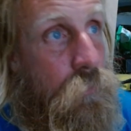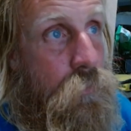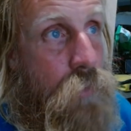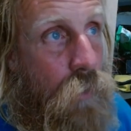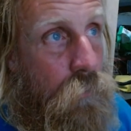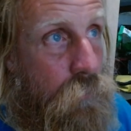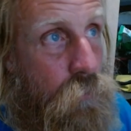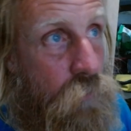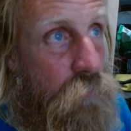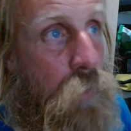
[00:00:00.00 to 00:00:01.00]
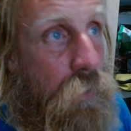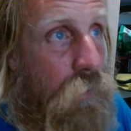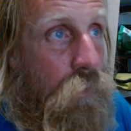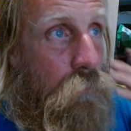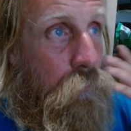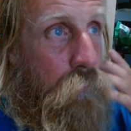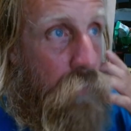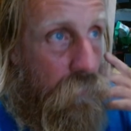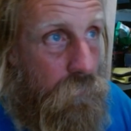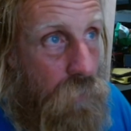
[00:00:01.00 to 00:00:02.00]
knowledge of making
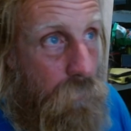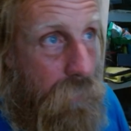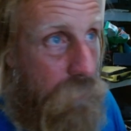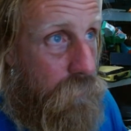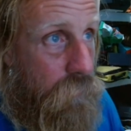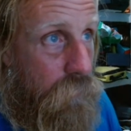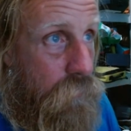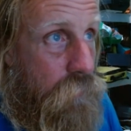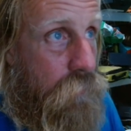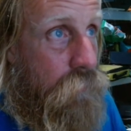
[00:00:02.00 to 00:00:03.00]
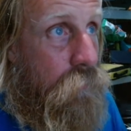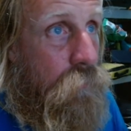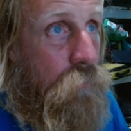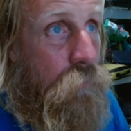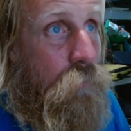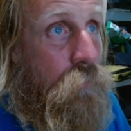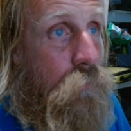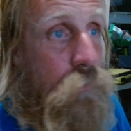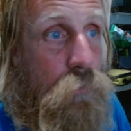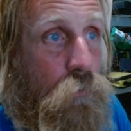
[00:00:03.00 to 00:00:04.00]
beaver dam analogs
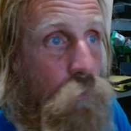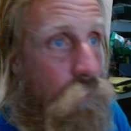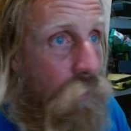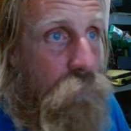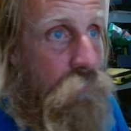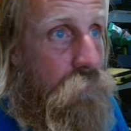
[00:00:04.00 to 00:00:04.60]
could have